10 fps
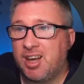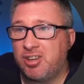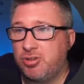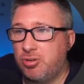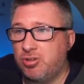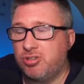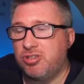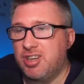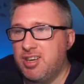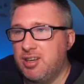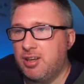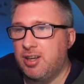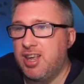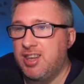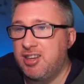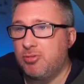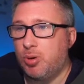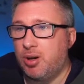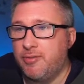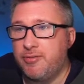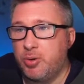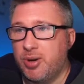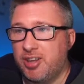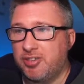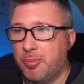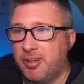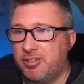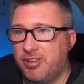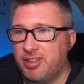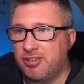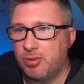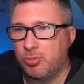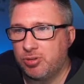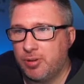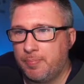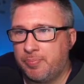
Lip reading: As you can see, in this one, I've filled out some of these details.